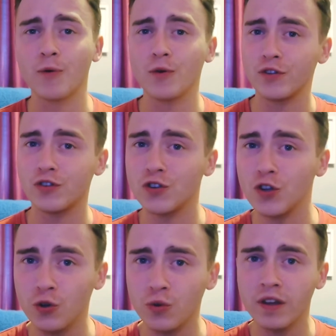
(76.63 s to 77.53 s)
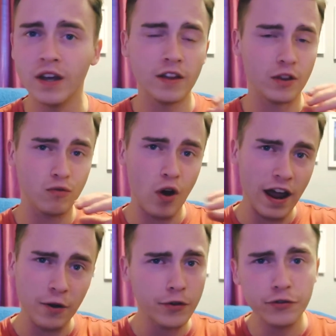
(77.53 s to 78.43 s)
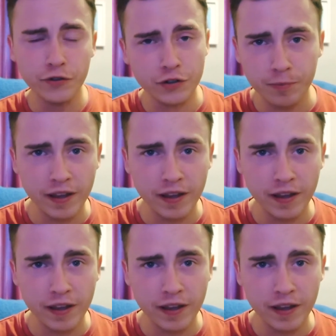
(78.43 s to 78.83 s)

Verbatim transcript: We've got the Jadoon, the rhinoceros